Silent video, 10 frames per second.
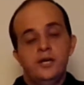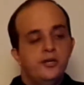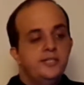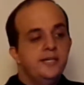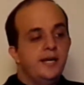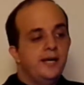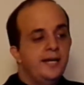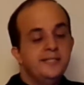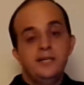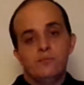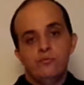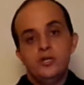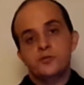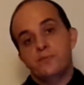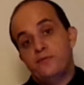You see,
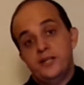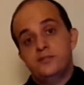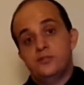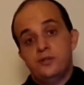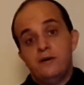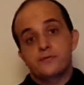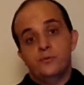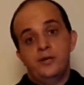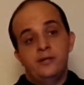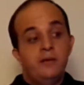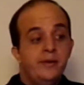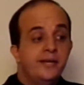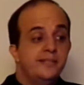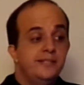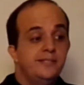SEMrush provides the software and they make it
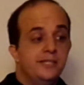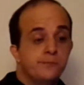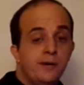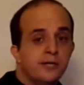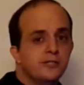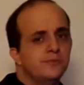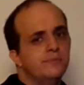as easy as possible,